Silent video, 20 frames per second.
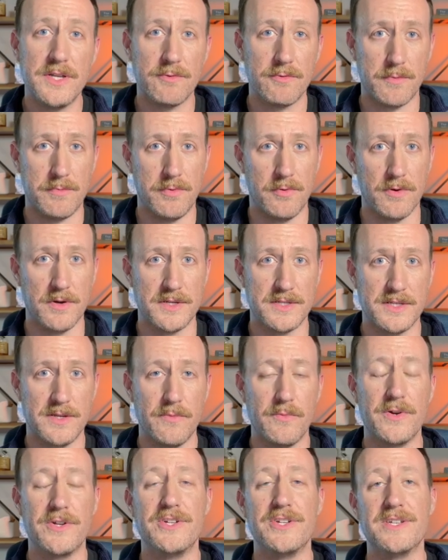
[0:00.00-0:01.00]

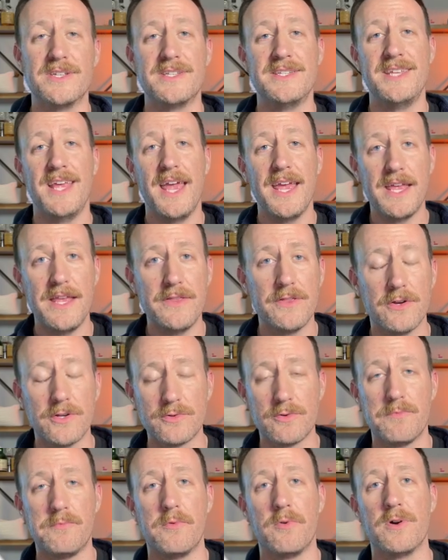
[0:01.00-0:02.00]
reports, which is taking
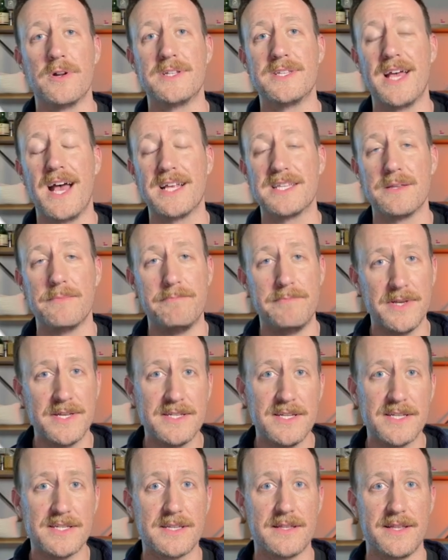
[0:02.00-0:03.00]
those reports as a
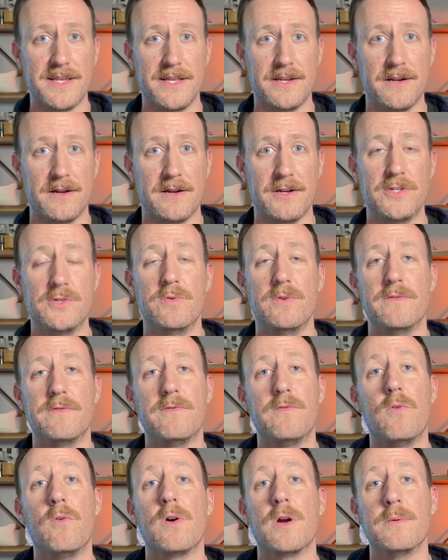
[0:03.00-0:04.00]
business leader to
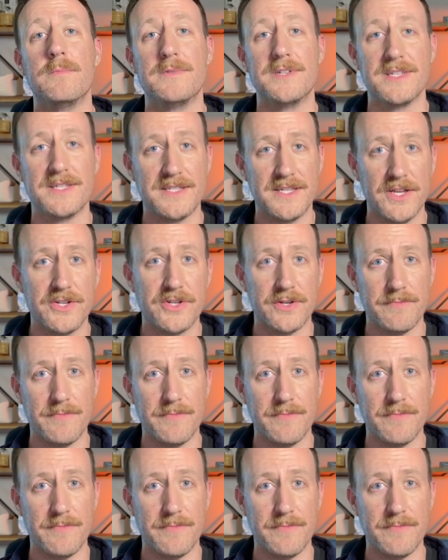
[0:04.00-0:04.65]
inform decision